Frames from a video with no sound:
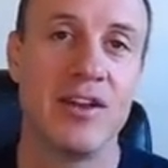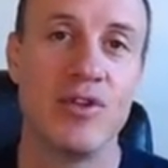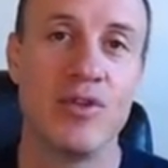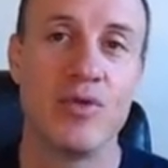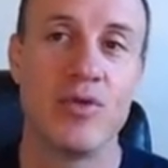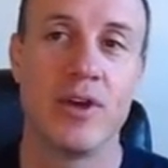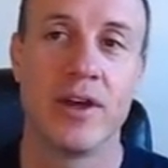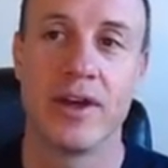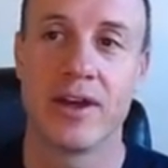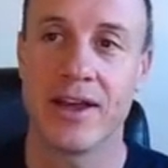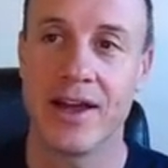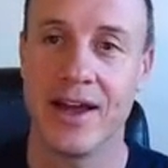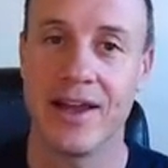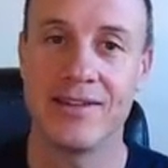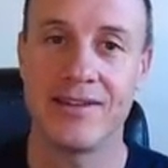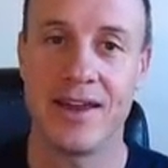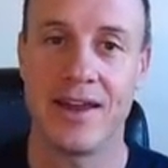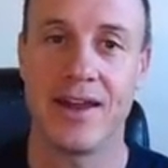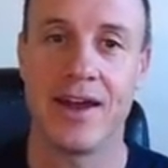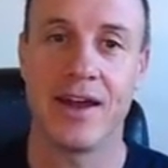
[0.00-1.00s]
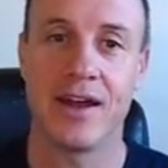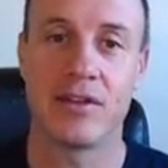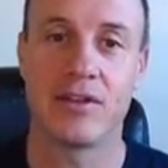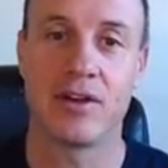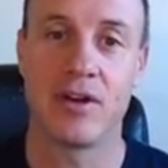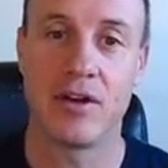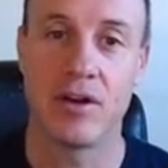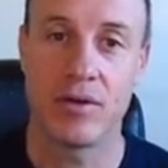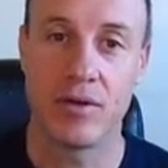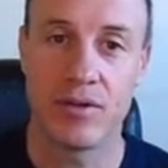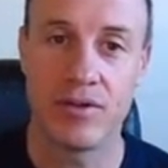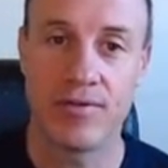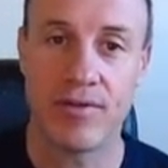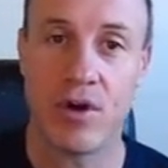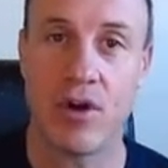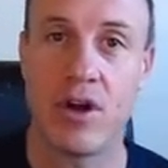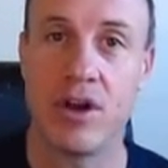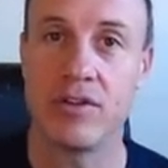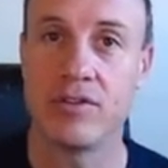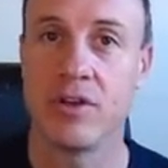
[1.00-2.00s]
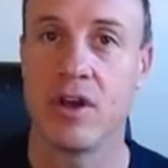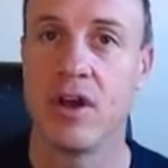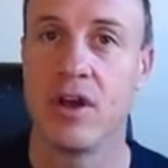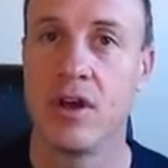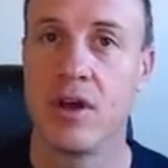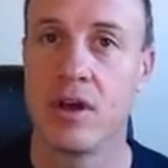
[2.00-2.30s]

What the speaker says: new content out there as far as